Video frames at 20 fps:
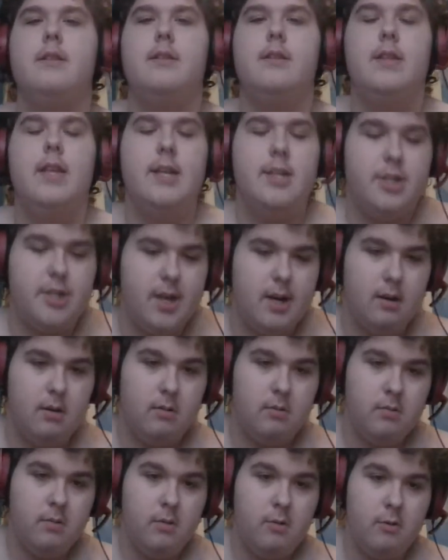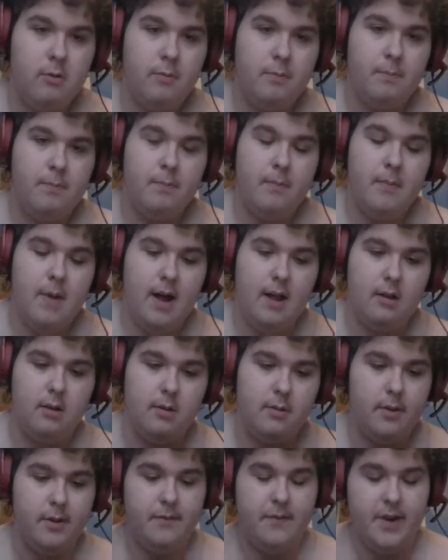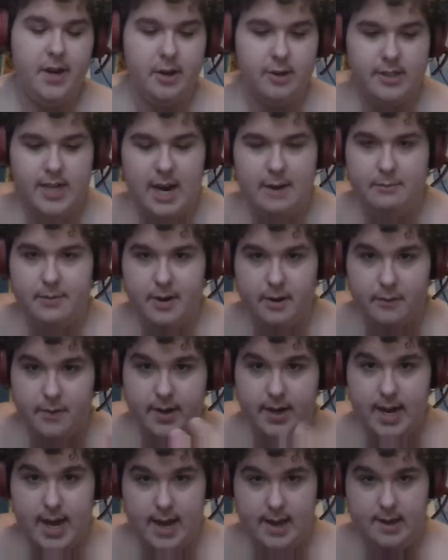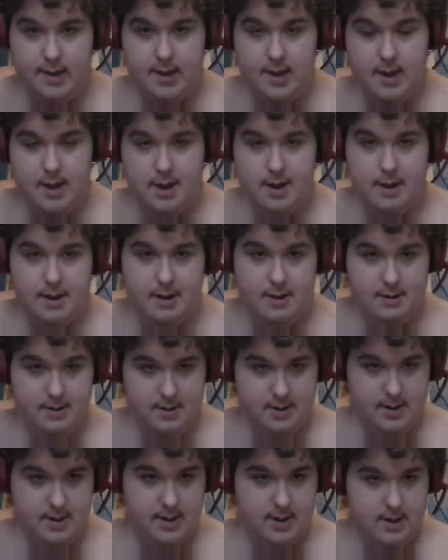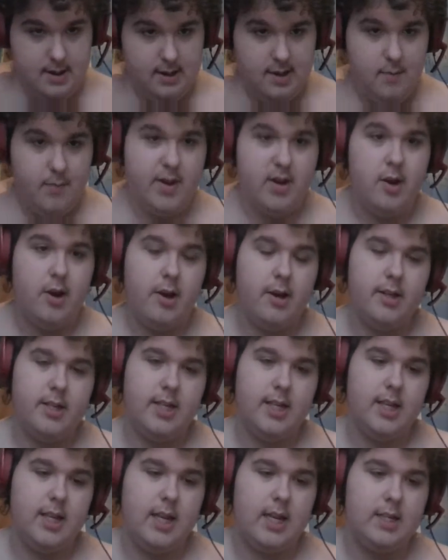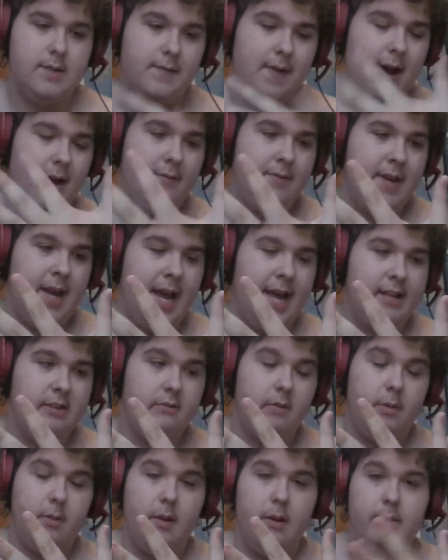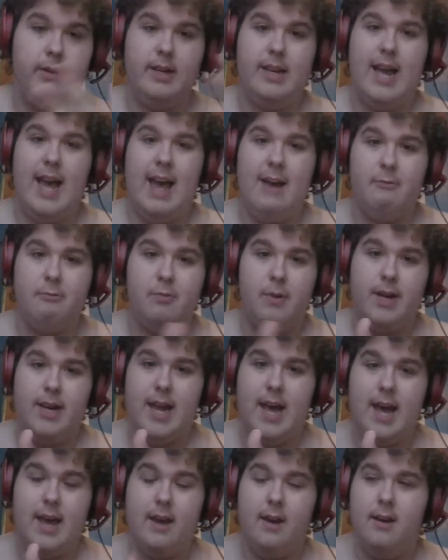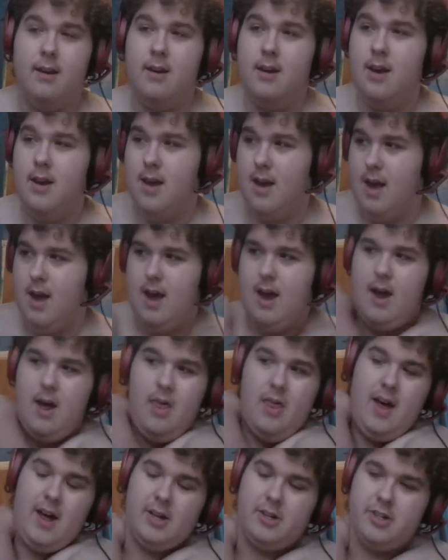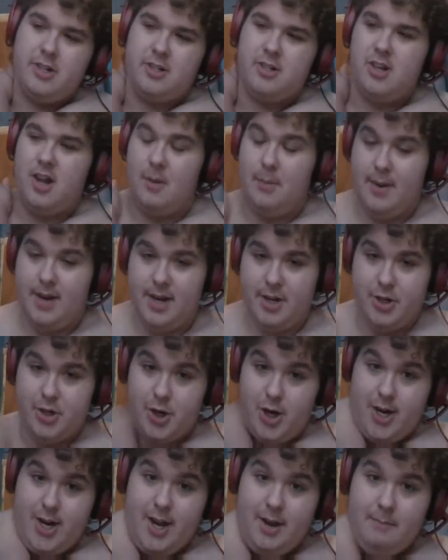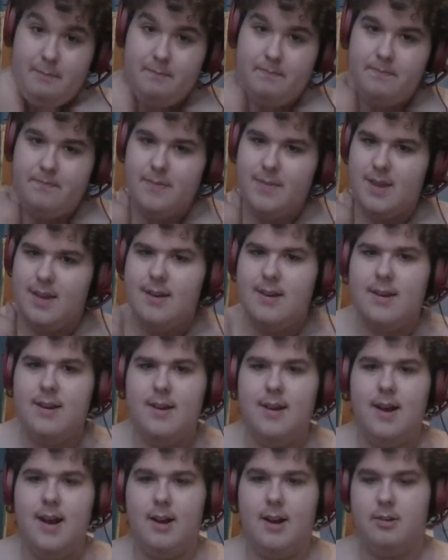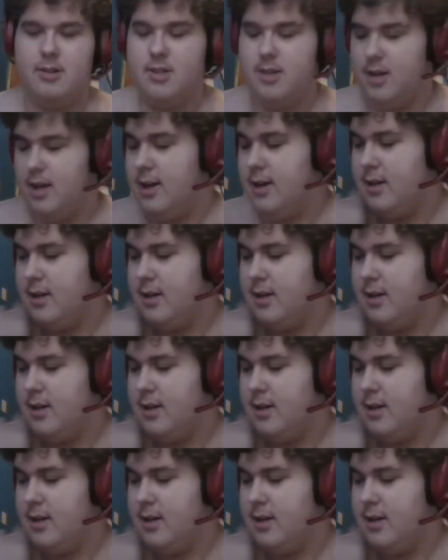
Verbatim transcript: this channel will I'll upload videos every other day. Uh, you've been noticing the last five days, I've uploaded every day and that's just because I've been enjoying it. And also,